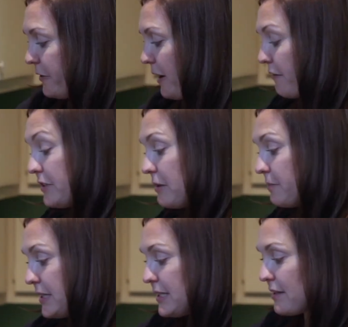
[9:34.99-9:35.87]
I've
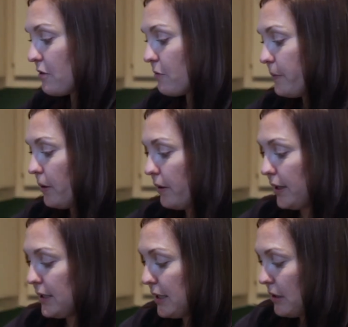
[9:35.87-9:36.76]
dumped the Synthrapol
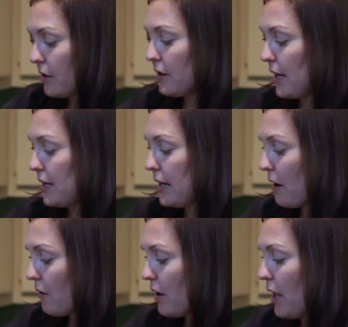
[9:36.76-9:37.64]
in here, and
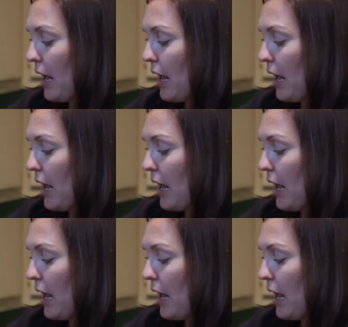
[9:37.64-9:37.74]
now